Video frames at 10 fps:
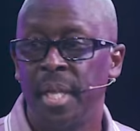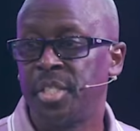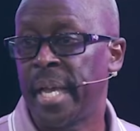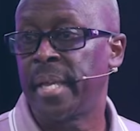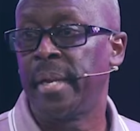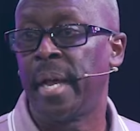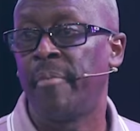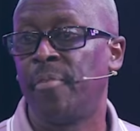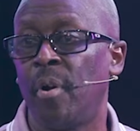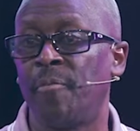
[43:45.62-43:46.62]
Jack and
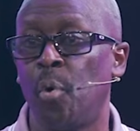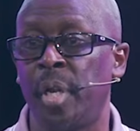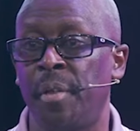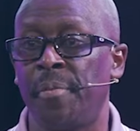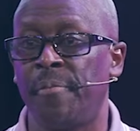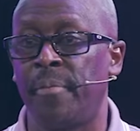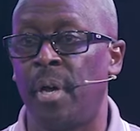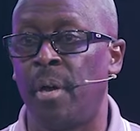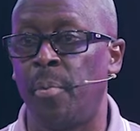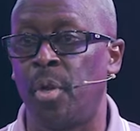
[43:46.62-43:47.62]
I, for our 40th,
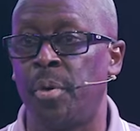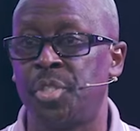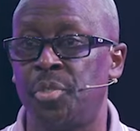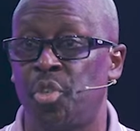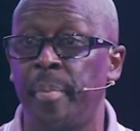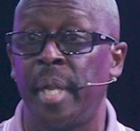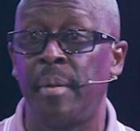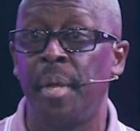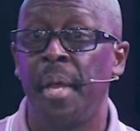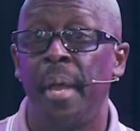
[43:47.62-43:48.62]
we're going to
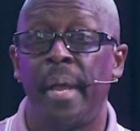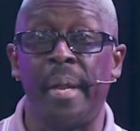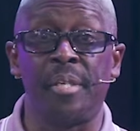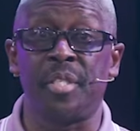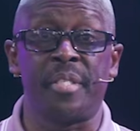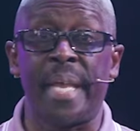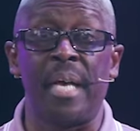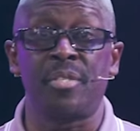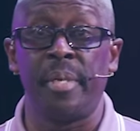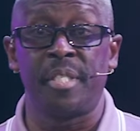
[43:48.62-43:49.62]
Germany. And there's this
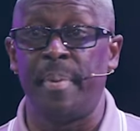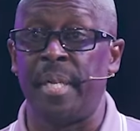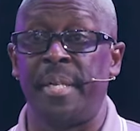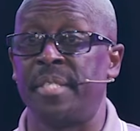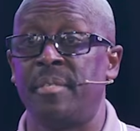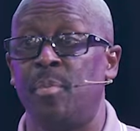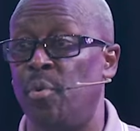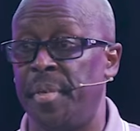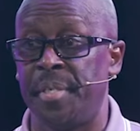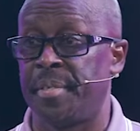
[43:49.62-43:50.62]
castle that's been in Disney
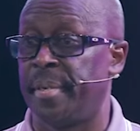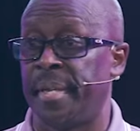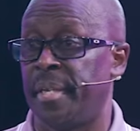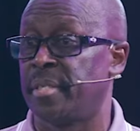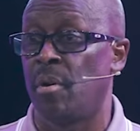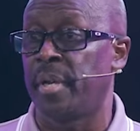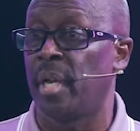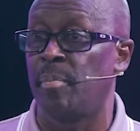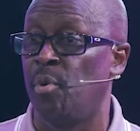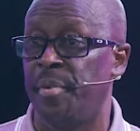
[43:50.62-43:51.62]
movies and I guess all
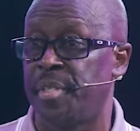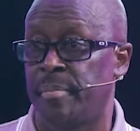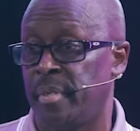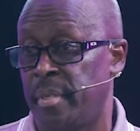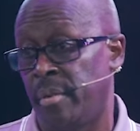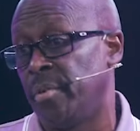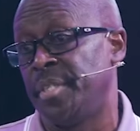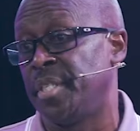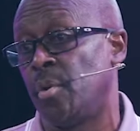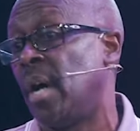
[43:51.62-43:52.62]
kind of movies, you know,
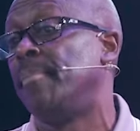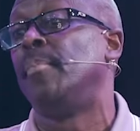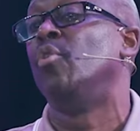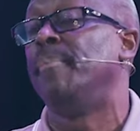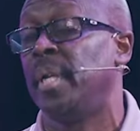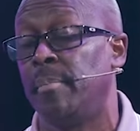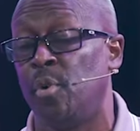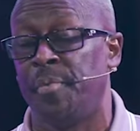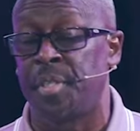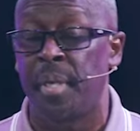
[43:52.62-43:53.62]
been in
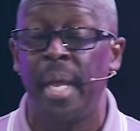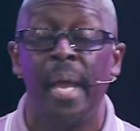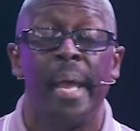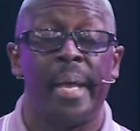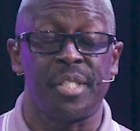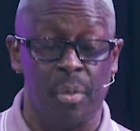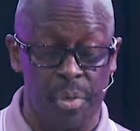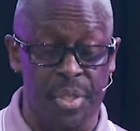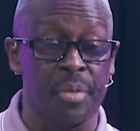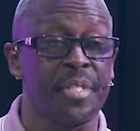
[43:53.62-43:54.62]
movies. And she
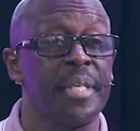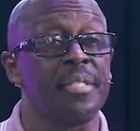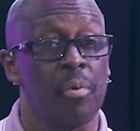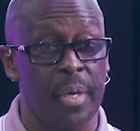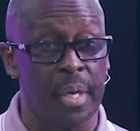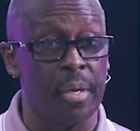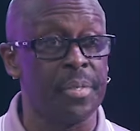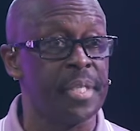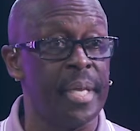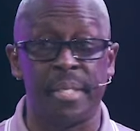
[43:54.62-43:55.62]
wants to go see it, so we're going to
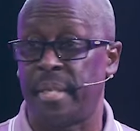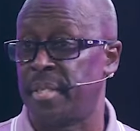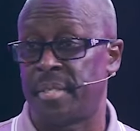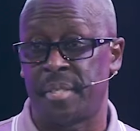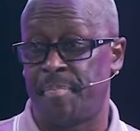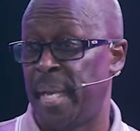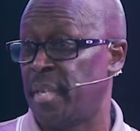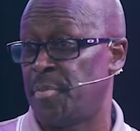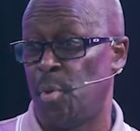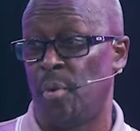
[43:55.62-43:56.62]
go see it. And it's
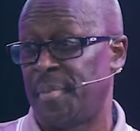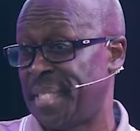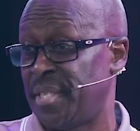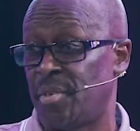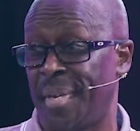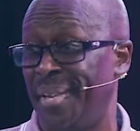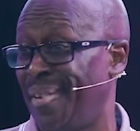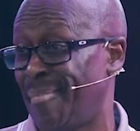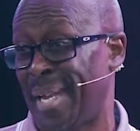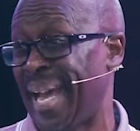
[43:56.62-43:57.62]
big, it's beautiful, it sits on a
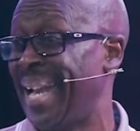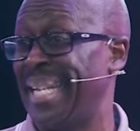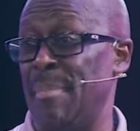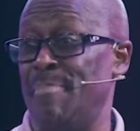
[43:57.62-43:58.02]
hill. And I'm like, how did